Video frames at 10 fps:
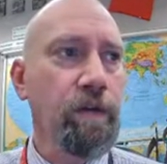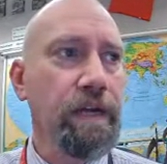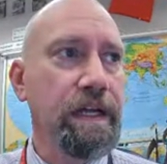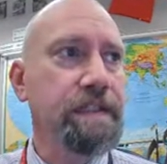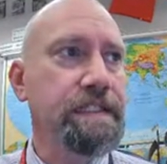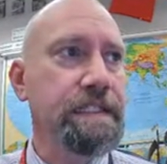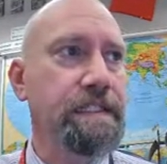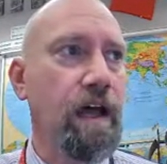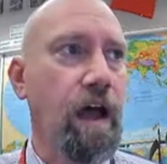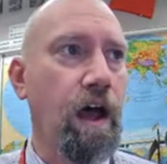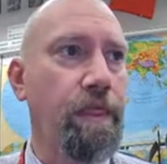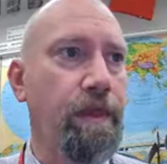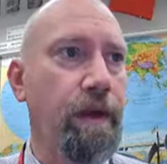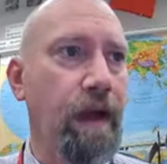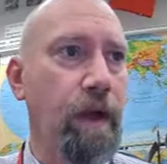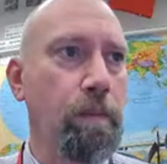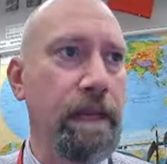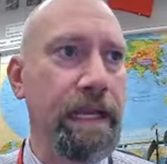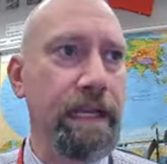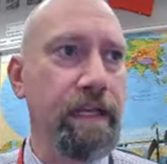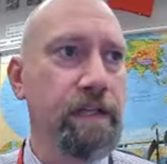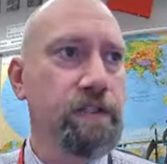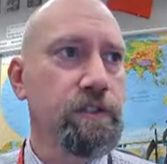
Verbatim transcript: Now over here it says author how many